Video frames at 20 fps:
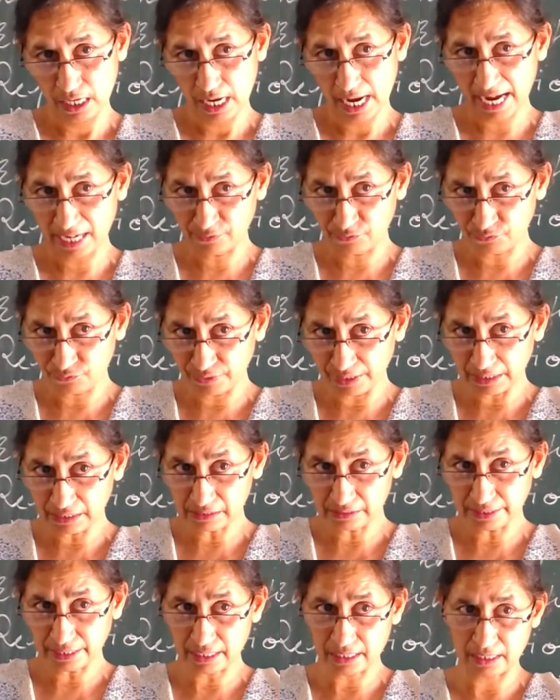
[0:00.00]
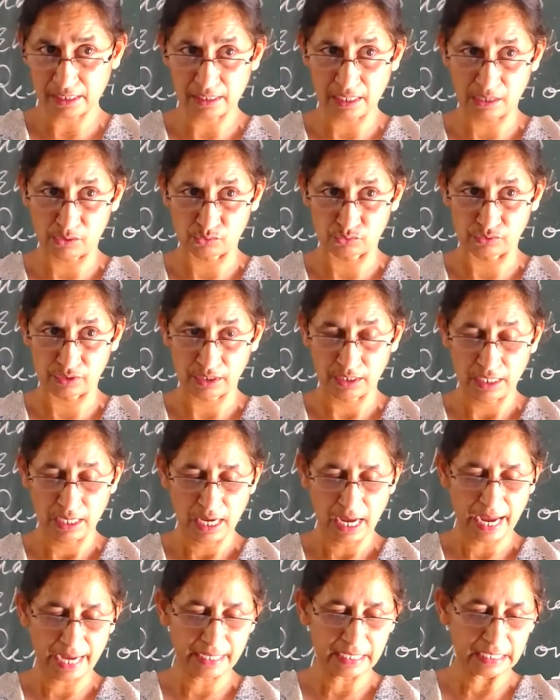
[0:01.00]
I feel that sound.
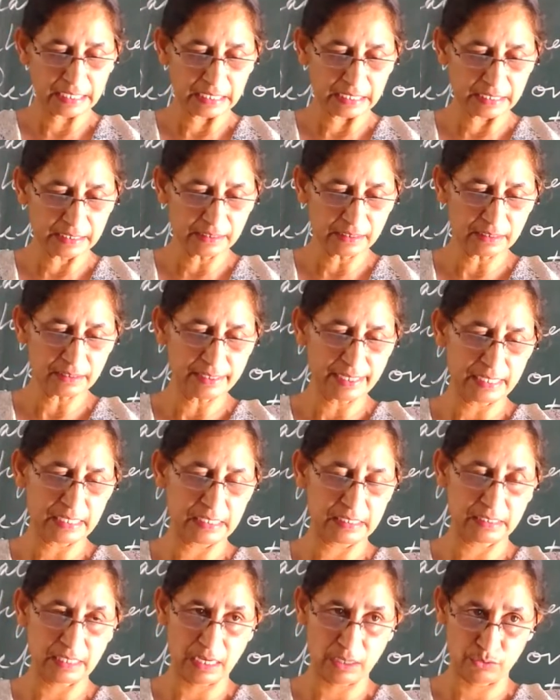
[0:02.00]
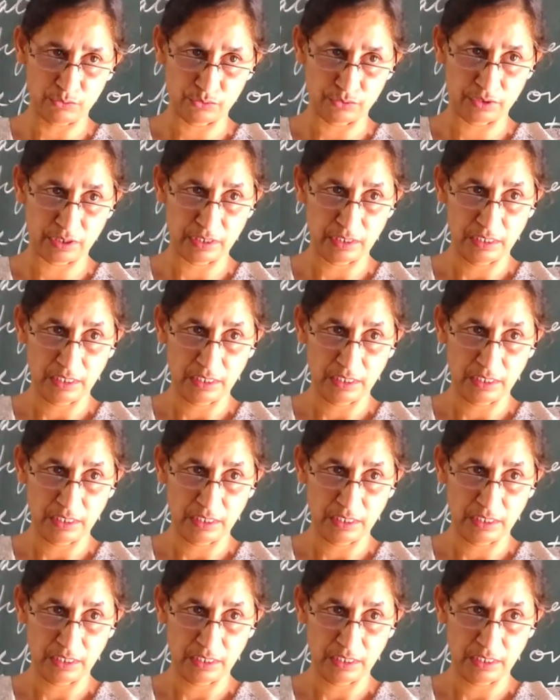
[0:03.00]
I hear that sound.